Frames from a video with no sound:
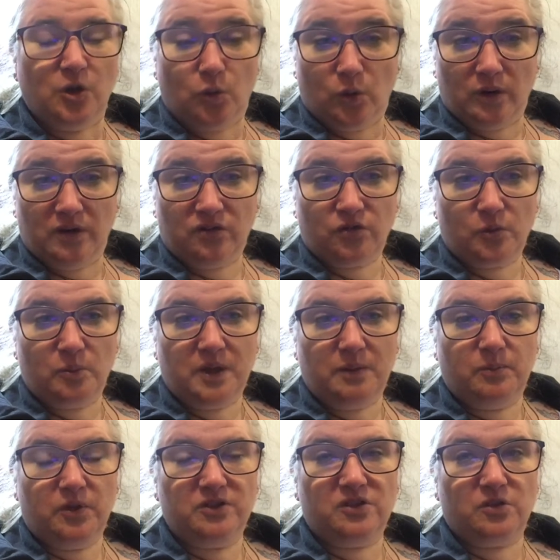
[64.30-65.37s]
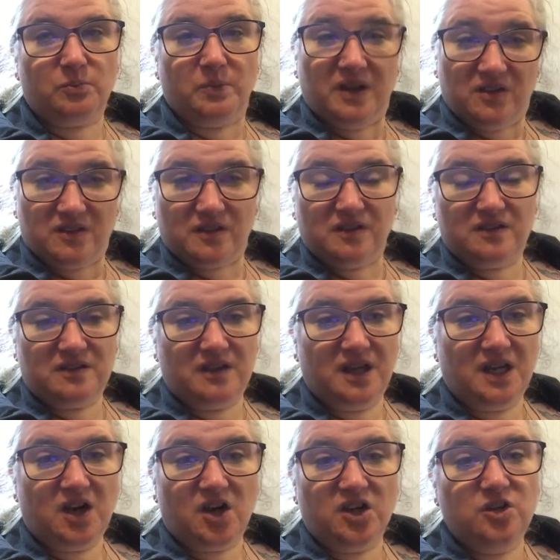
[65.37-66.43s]
inquiries from people just basically
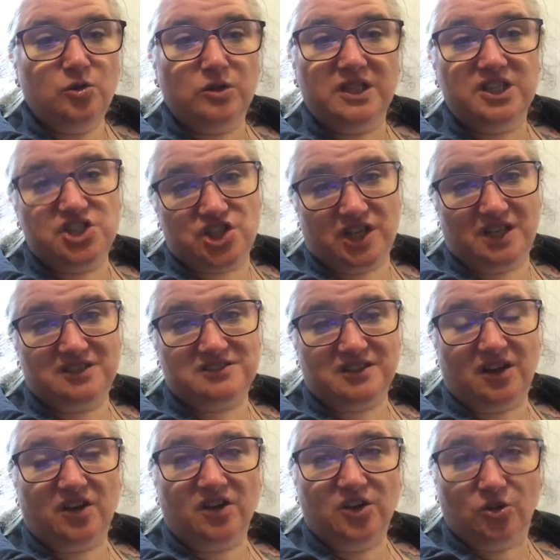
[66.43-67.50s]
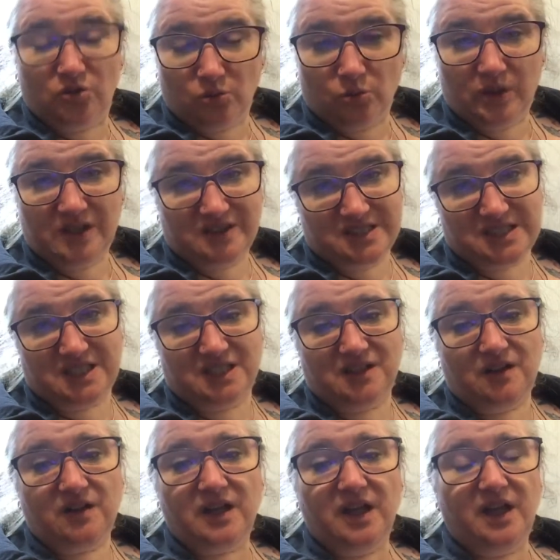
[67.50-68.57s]
saying, Are you legit? Are you the real
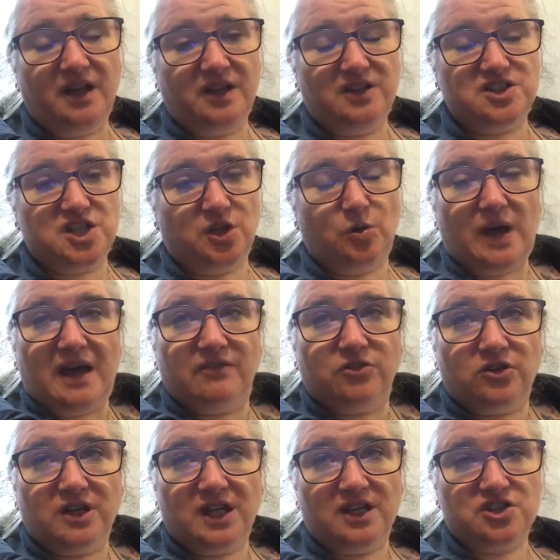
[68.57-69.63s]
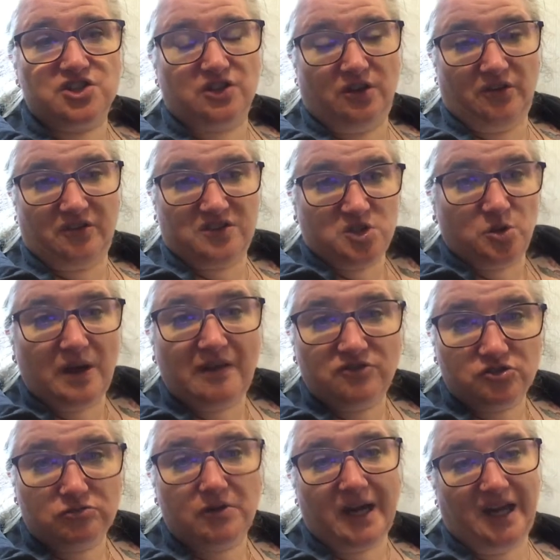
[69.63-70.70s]
deal? Do you have credentials? Do you have
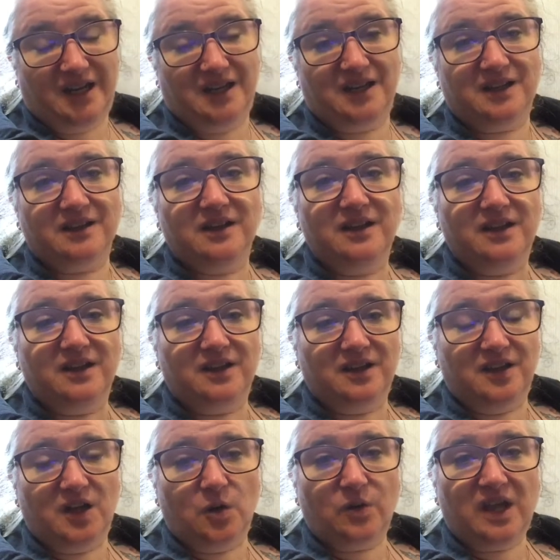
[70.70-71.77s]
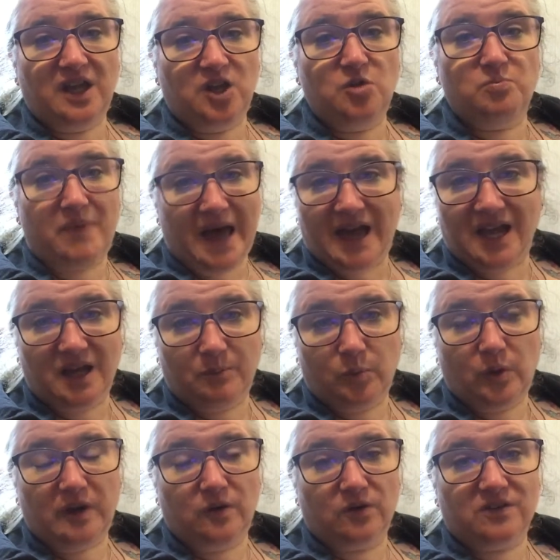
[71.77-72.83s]
training? You know, can you back up
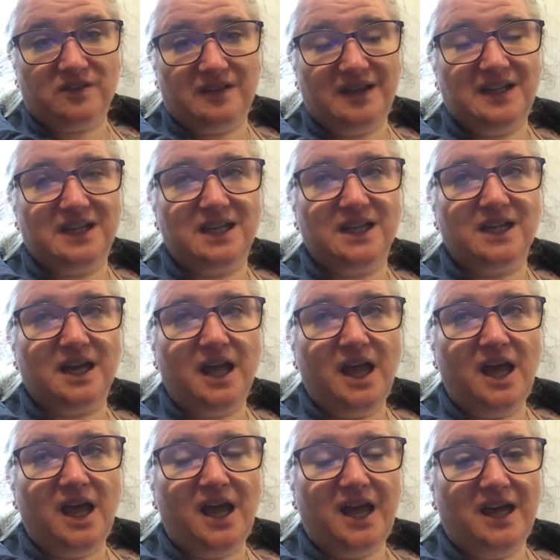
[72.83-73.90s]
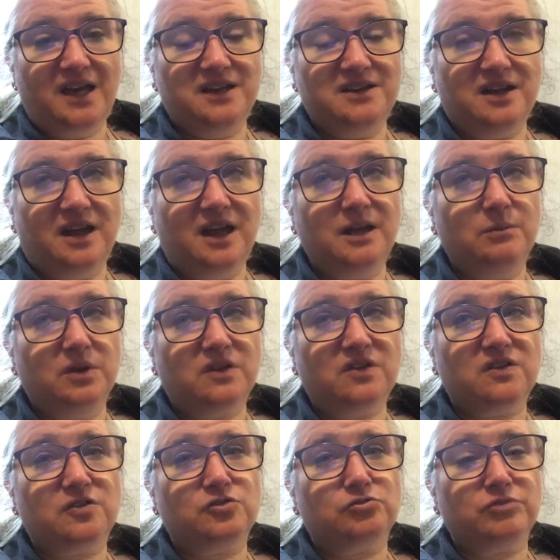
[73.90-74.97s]
what you're saying? And I'm
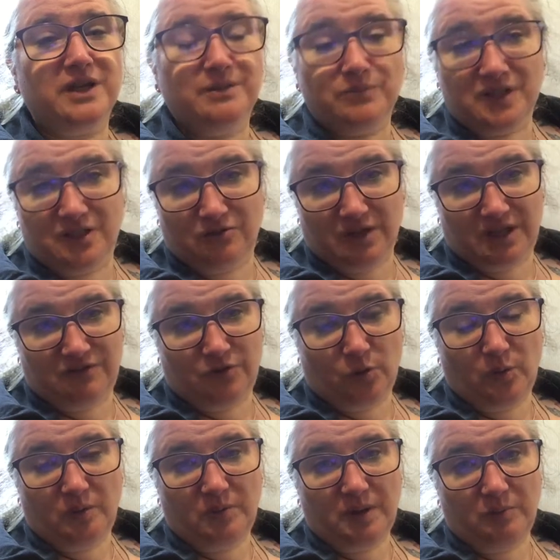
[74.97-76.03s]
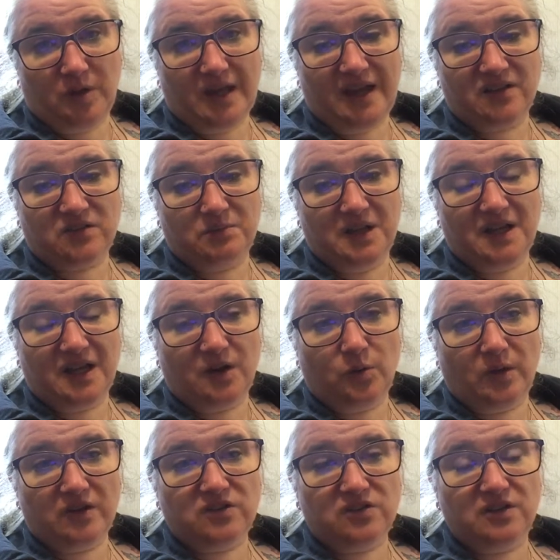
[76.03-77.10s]
extremely grateful when people ask me that
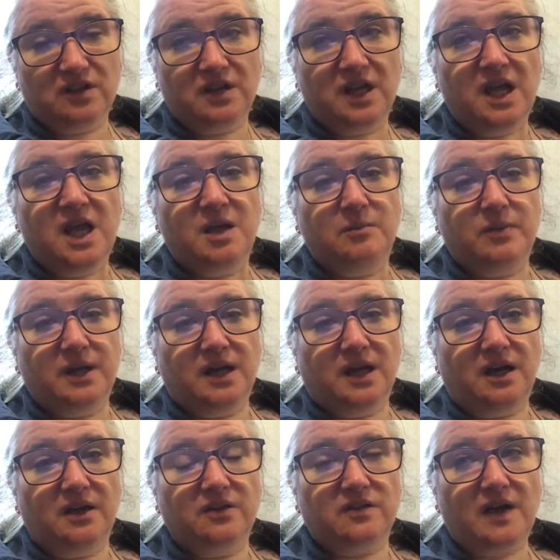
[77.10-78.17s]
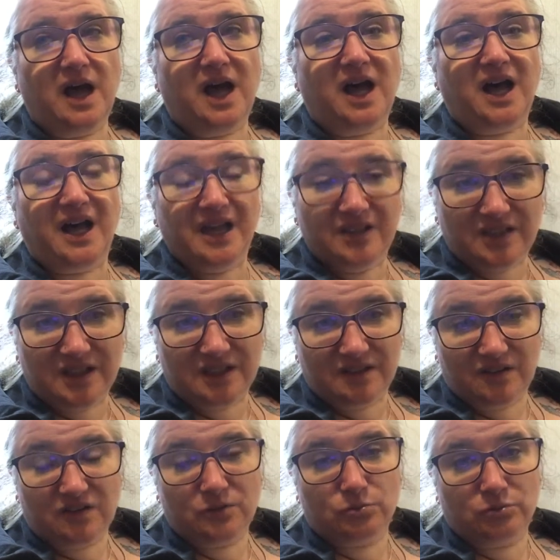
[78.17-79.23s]
question because I think
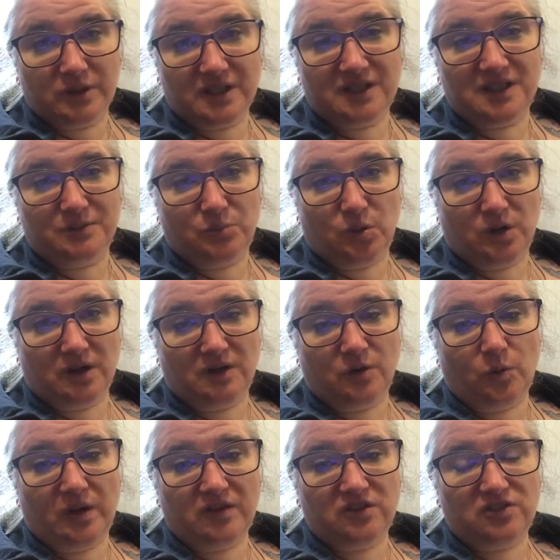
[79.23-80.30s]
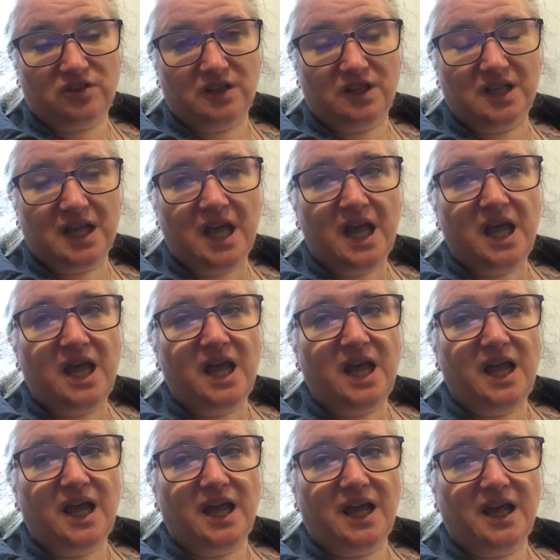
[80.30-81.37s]
it's a really important question.
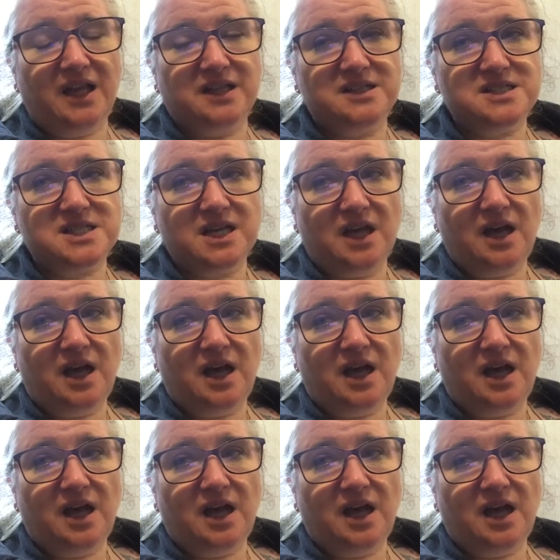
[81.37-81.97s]
And